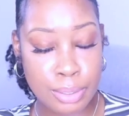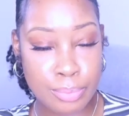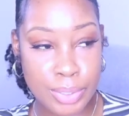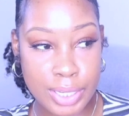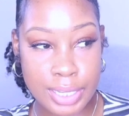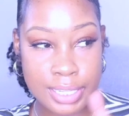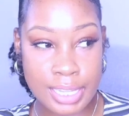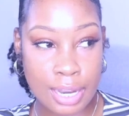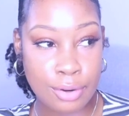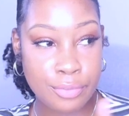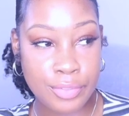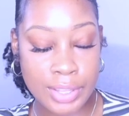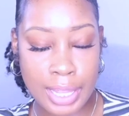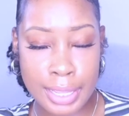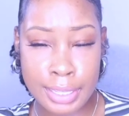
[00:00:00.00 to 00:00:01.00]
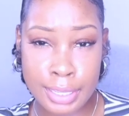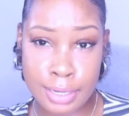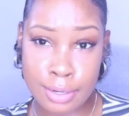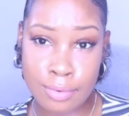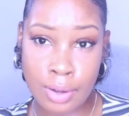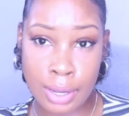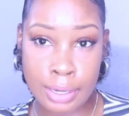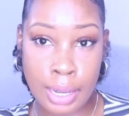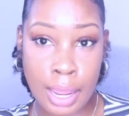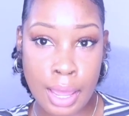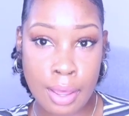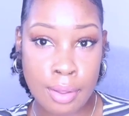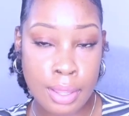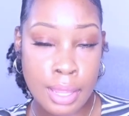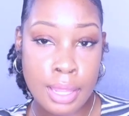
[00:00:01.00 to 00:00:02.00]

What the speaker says: because I don't feel like getting it right now.